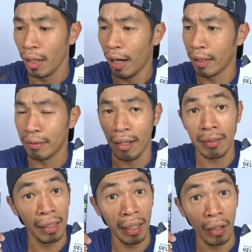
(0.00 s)
and
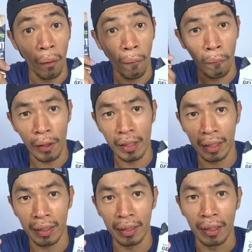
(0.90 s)
tastes like
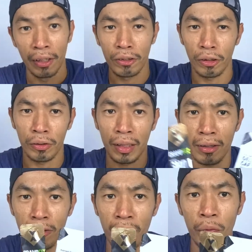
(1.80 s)
vinegar. So these
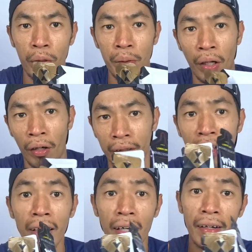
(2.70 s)
3 will be on the
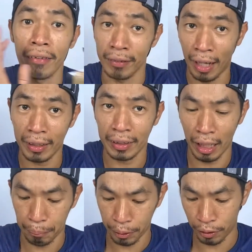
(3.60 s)
next
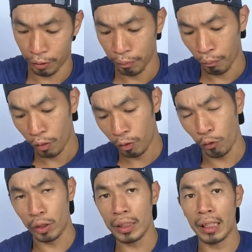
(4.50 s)
episode.
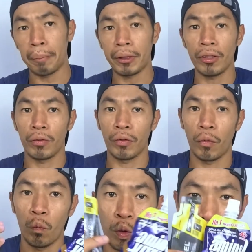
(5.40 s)
For this episode
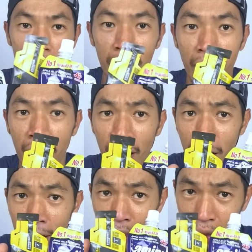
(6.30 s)
will be
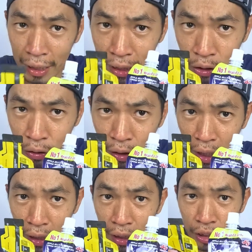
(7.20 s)
these 3
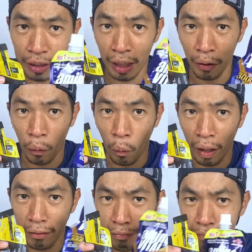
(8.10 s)
energy gel,
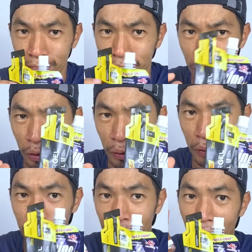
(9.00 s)
1,
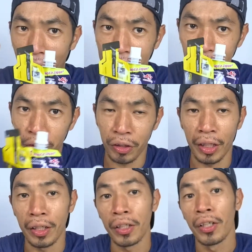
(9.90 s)
2, and
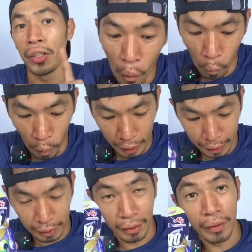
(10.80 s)
3.
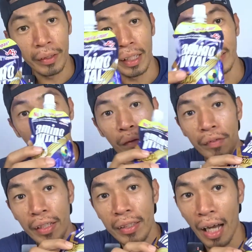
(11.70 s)
Vital. Let's start with this